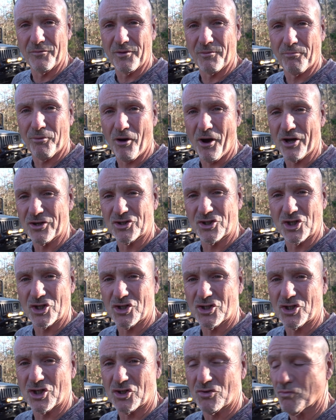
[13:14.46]
brush,
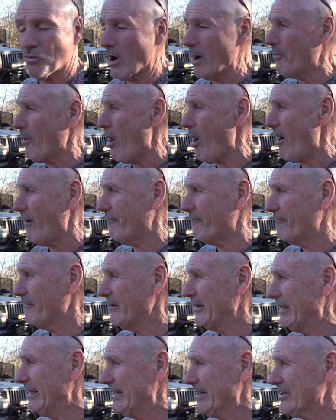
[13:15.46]
just rub off.
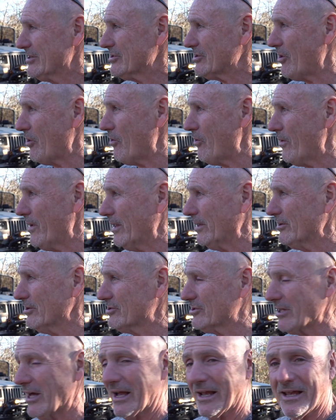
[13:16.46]
So it
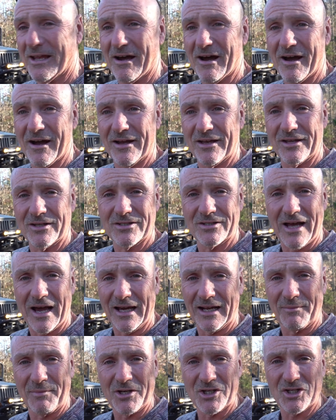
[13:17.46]
looks like it's not
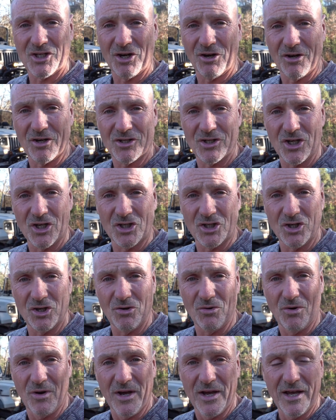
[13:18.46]
going to be a serious
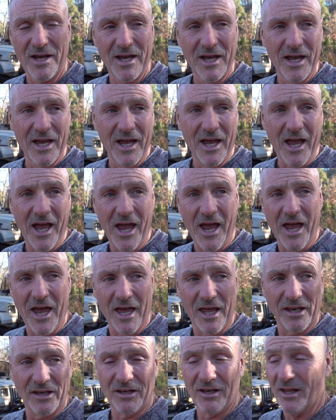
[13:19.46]
issue,
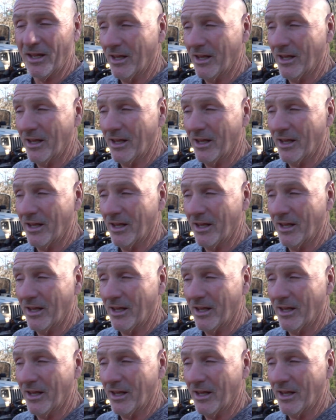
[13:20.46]
and